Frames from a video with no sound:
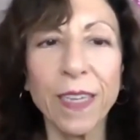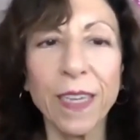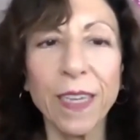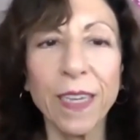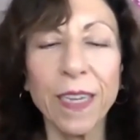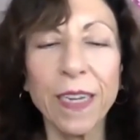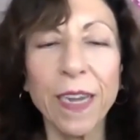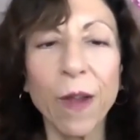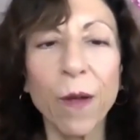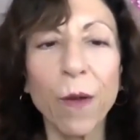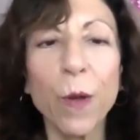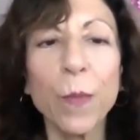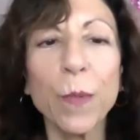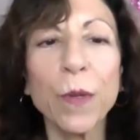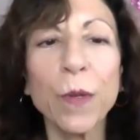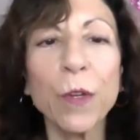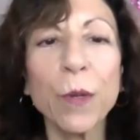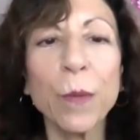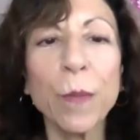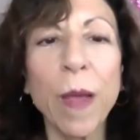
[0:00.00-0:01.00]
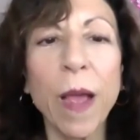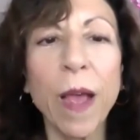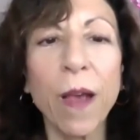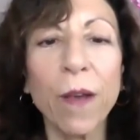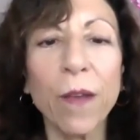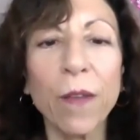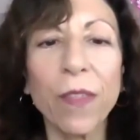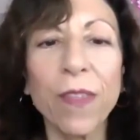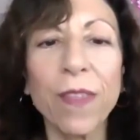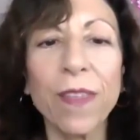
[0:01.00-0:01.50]
And now open your
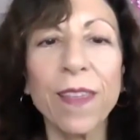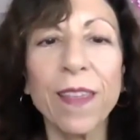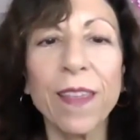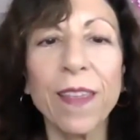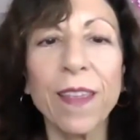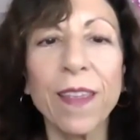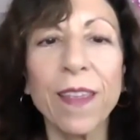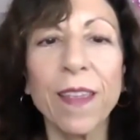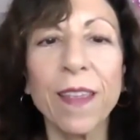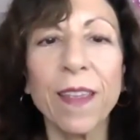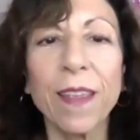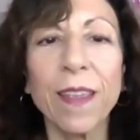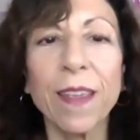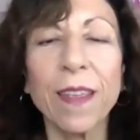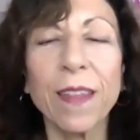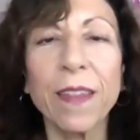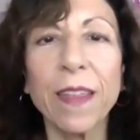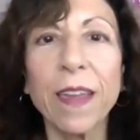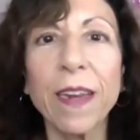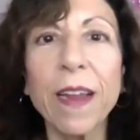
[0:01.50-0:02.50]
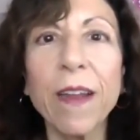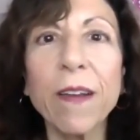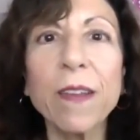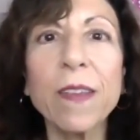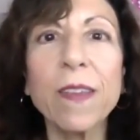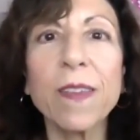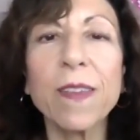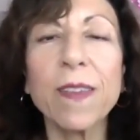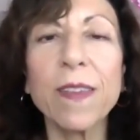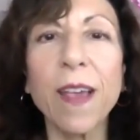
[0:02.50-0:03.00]
mouth and let out
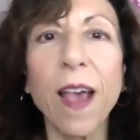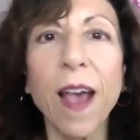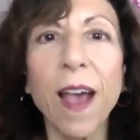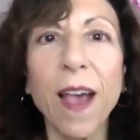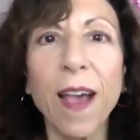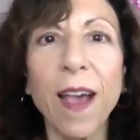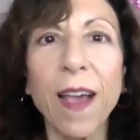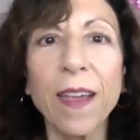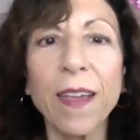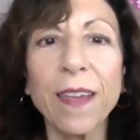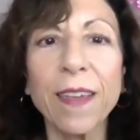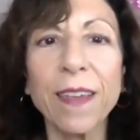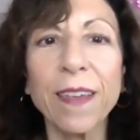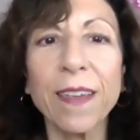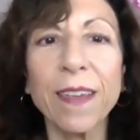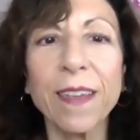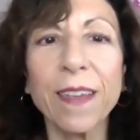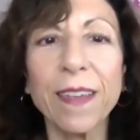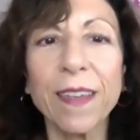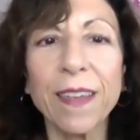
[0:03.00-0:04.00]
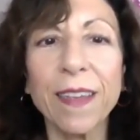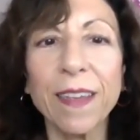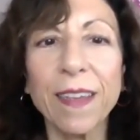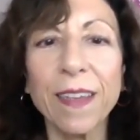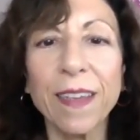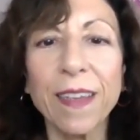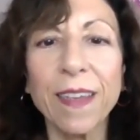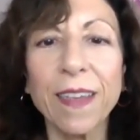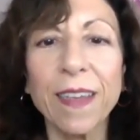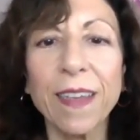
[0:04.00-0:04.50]
a sigh
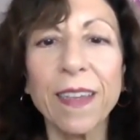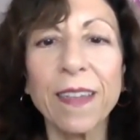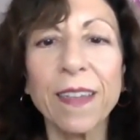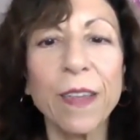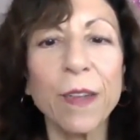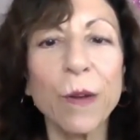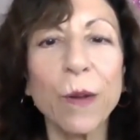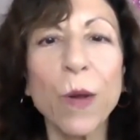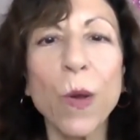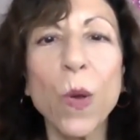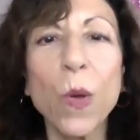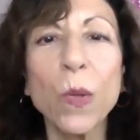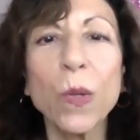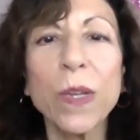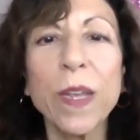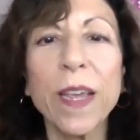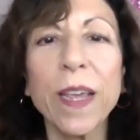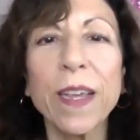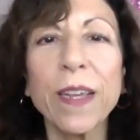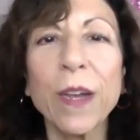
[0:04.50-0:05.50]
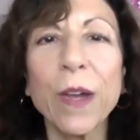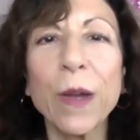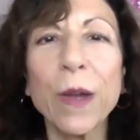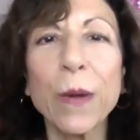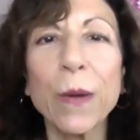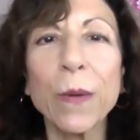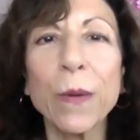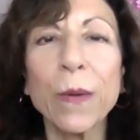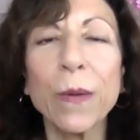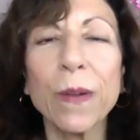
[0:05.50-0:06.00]
and let your whole day
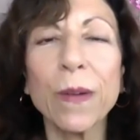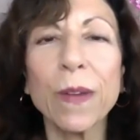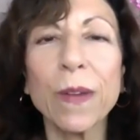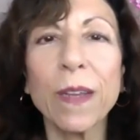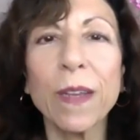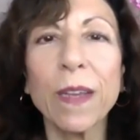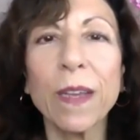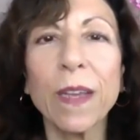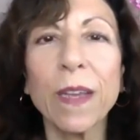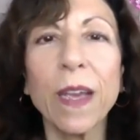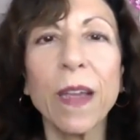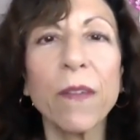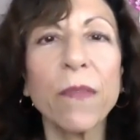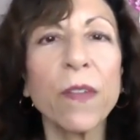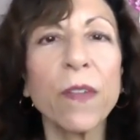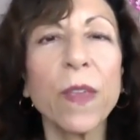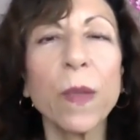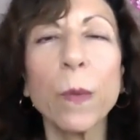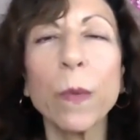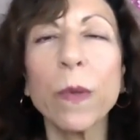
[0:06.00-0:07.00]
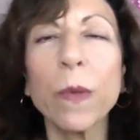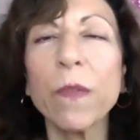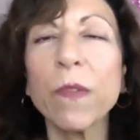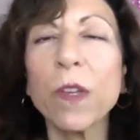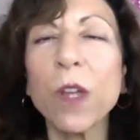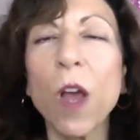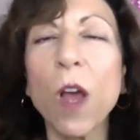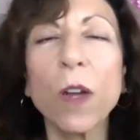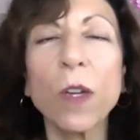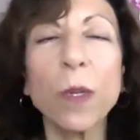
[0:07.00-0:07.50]
go. Everything we've
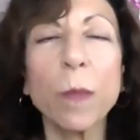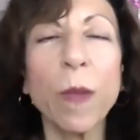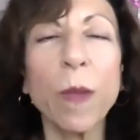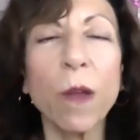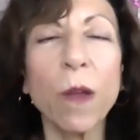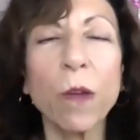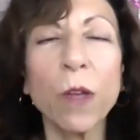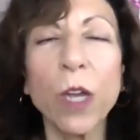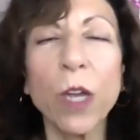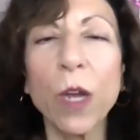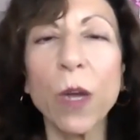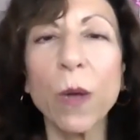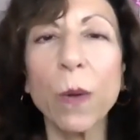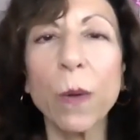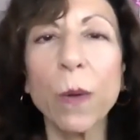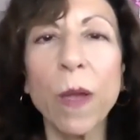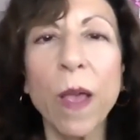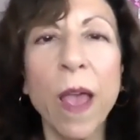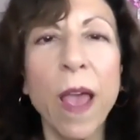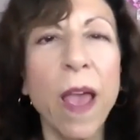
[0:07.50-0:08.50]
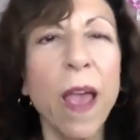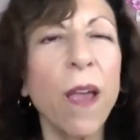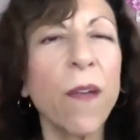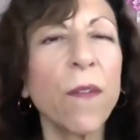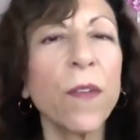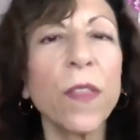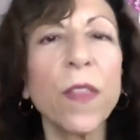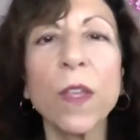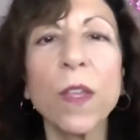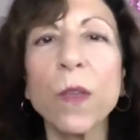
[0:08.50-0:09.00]
talked about go.
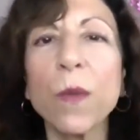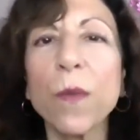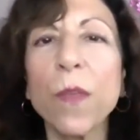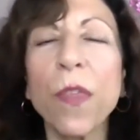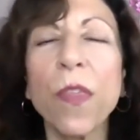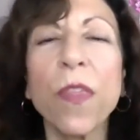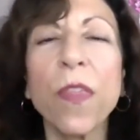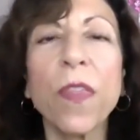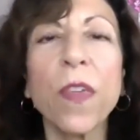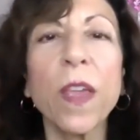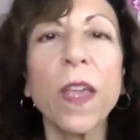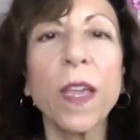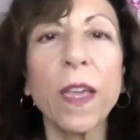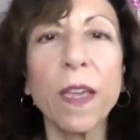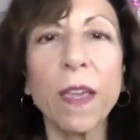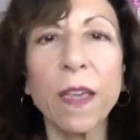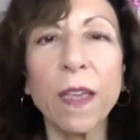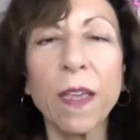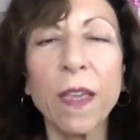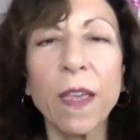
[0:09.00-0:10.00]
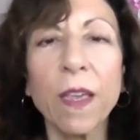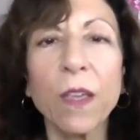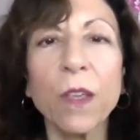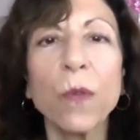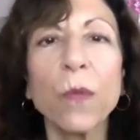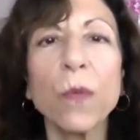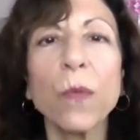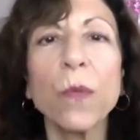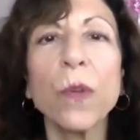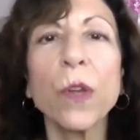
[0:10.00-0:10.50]
Everything you think
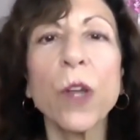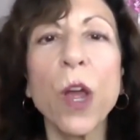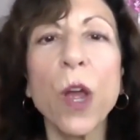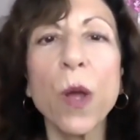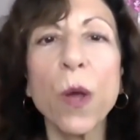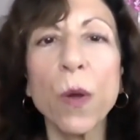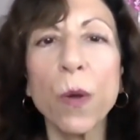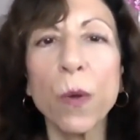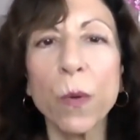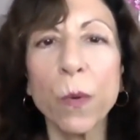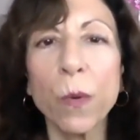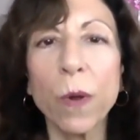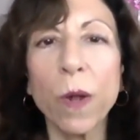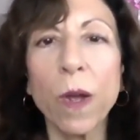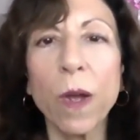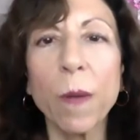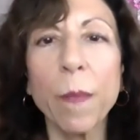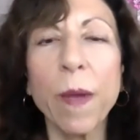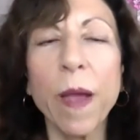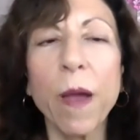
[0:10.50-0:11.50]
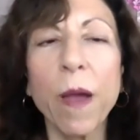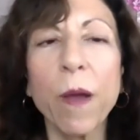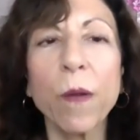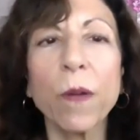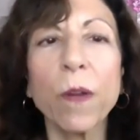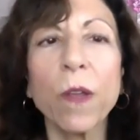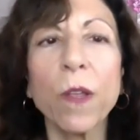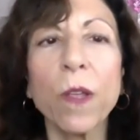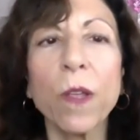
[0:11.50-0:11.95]
you know about